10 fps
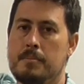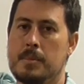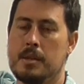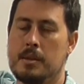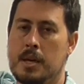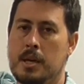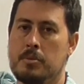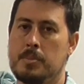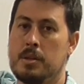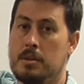methane
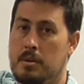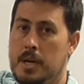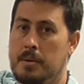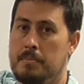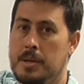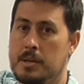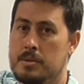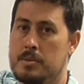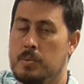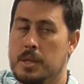or methine
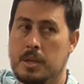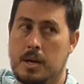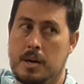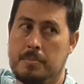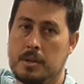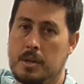because 1 carbon